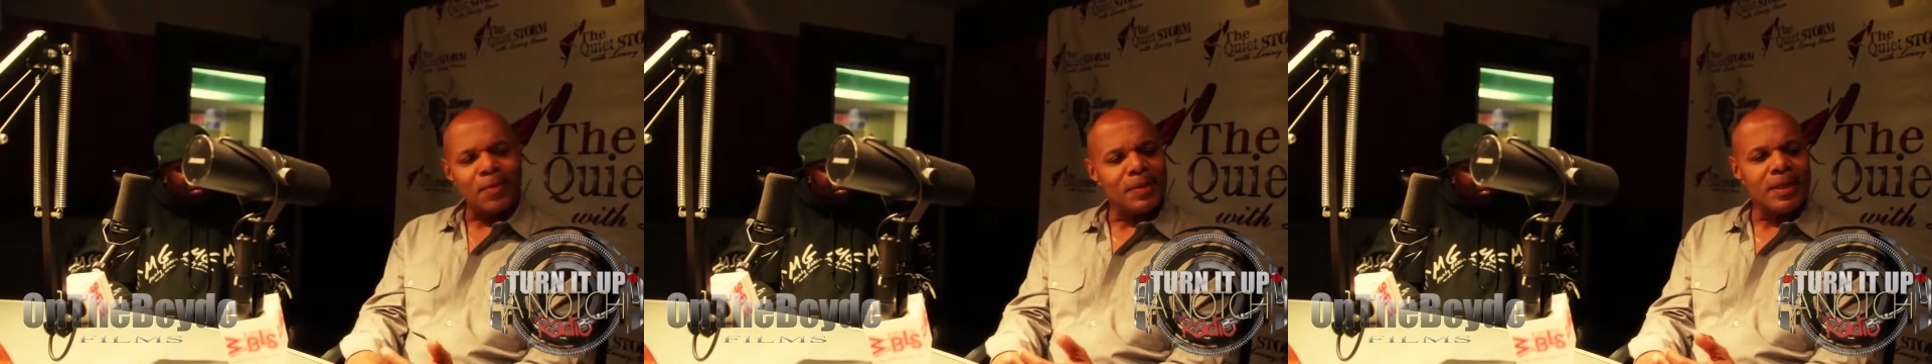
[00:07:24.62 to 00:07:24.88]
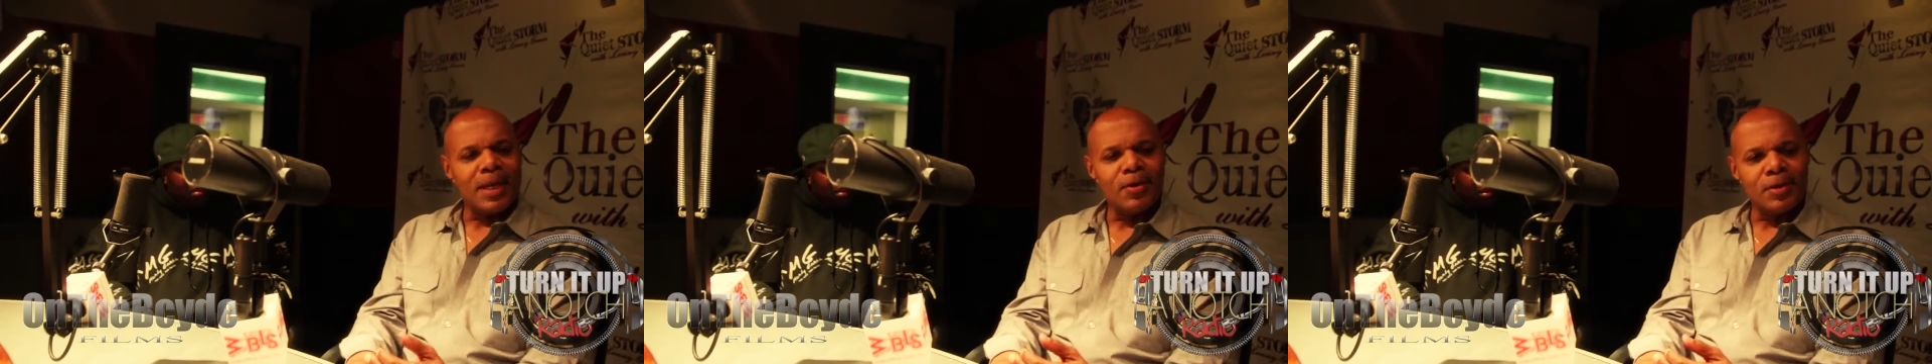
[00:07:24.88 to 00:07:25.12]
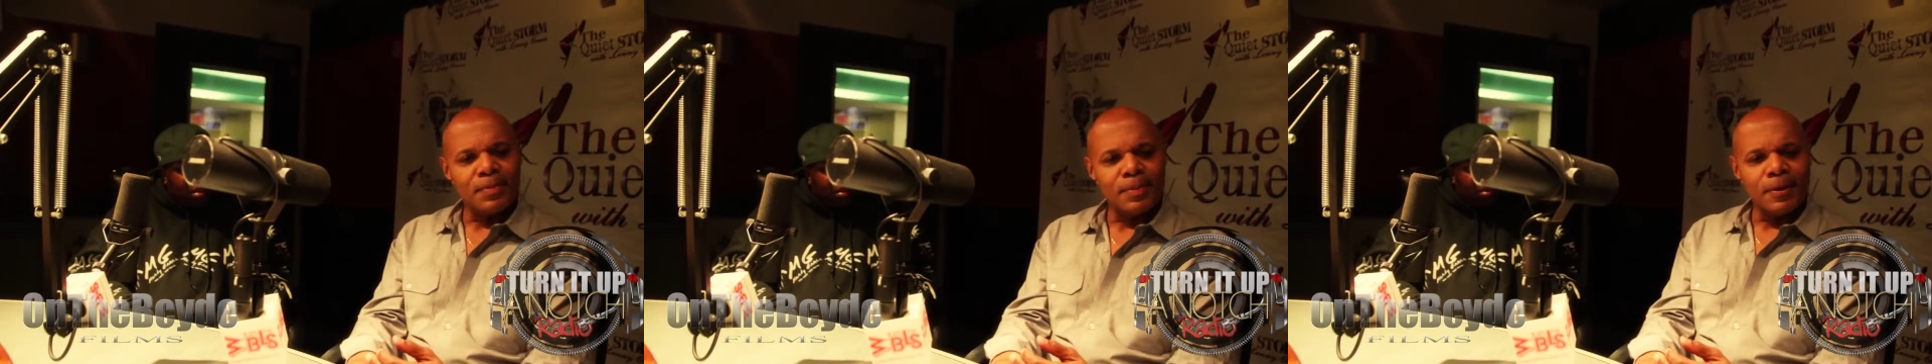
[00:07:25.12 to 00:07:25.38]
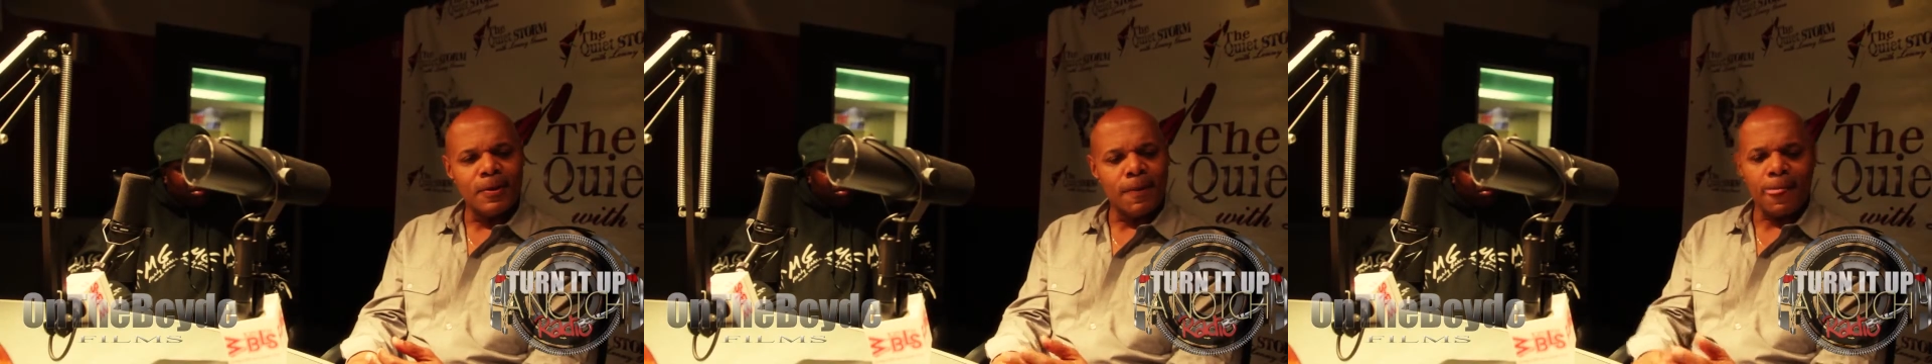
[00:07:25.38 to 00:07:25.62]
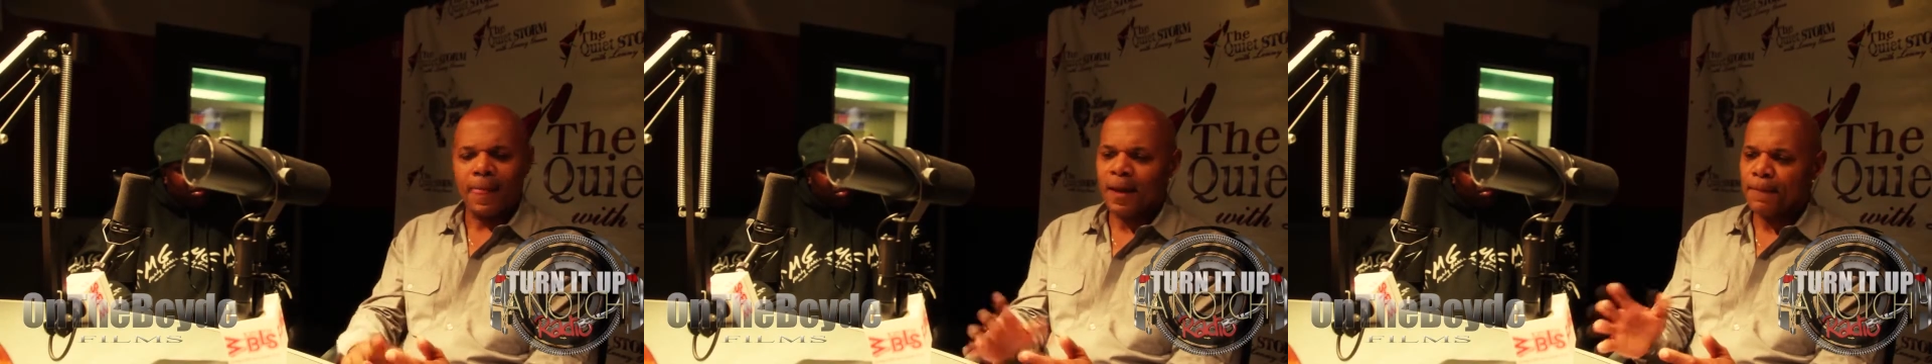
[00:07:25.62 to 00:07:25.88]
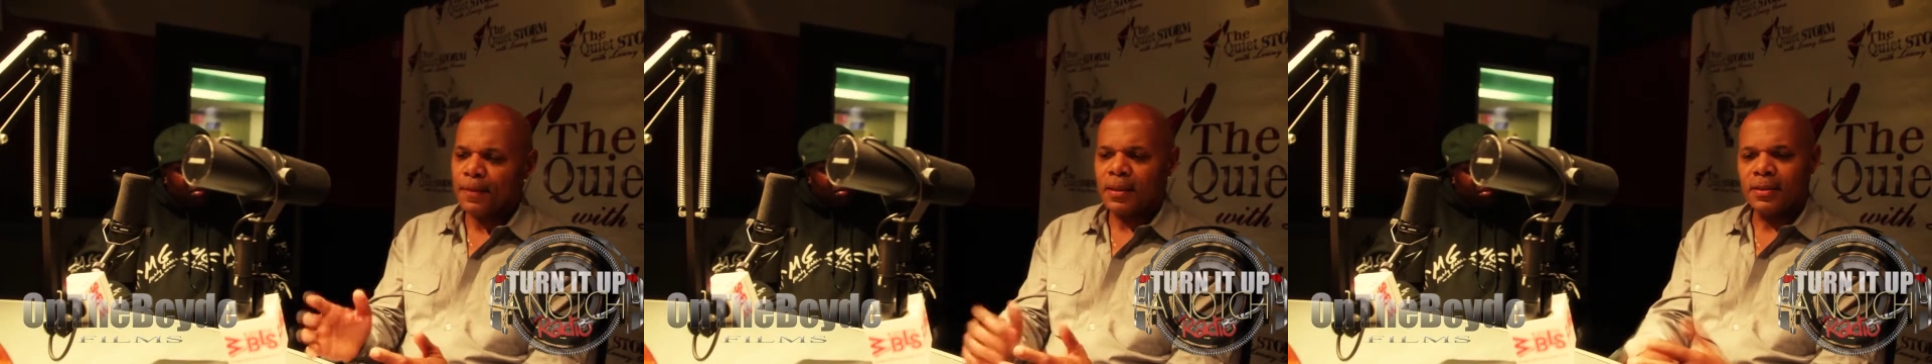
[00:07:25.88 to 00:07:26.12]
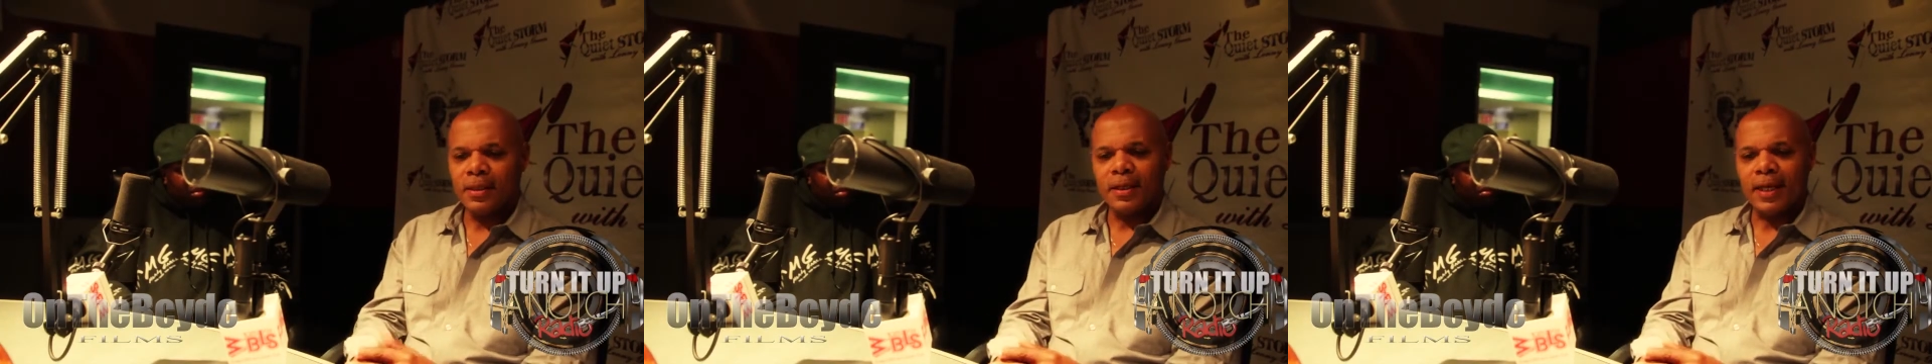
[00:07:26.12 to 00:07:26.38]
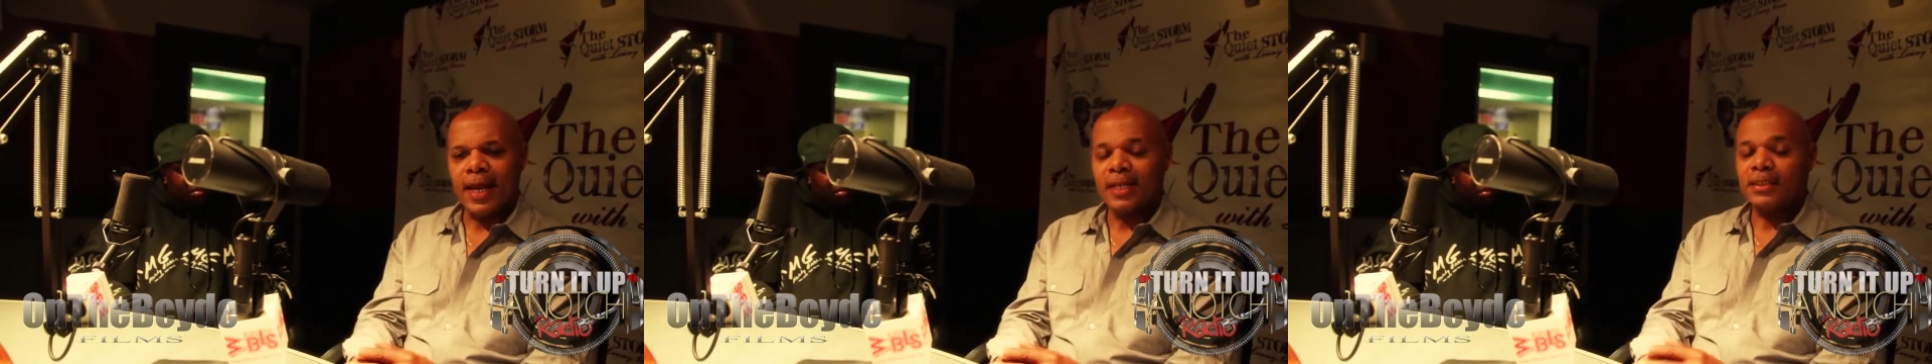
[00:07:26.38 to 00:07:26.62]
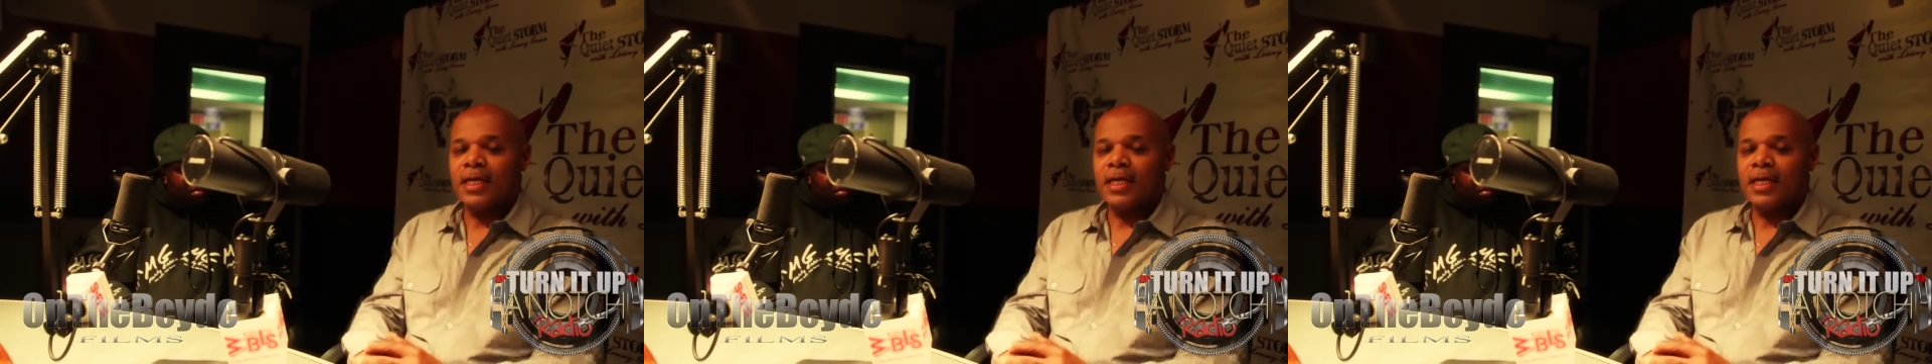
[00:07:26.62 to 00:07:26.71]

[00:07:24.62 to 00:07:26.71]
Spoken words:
Benet on the bill, a couple other young cats.